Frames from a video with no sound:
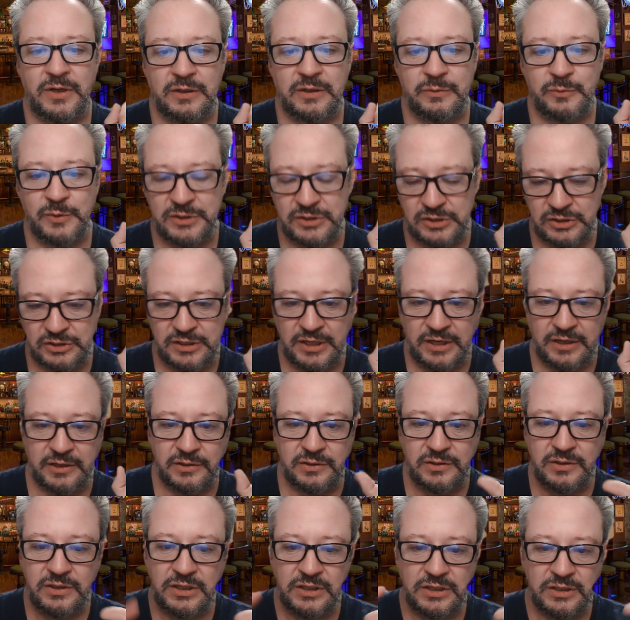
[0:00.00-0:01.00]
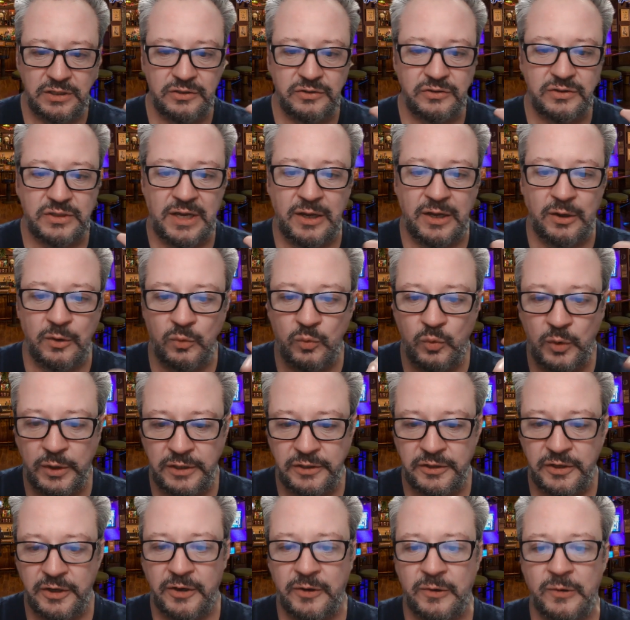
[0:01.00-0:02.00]
which is like a tiki-style
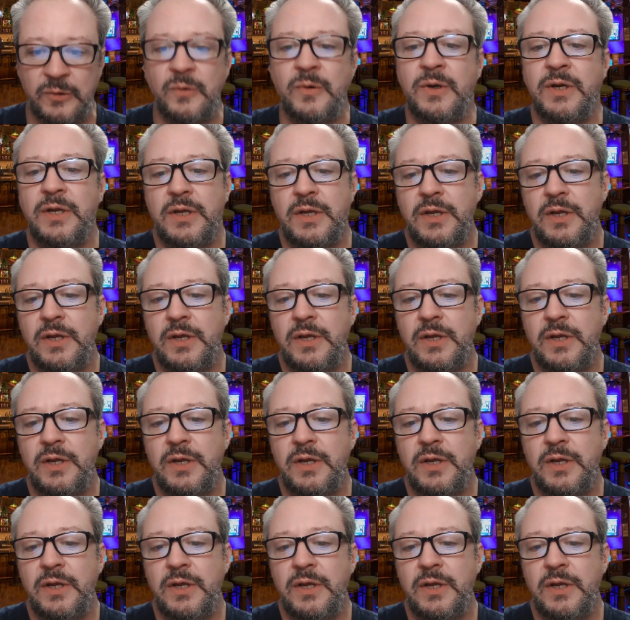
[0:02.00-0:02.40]
window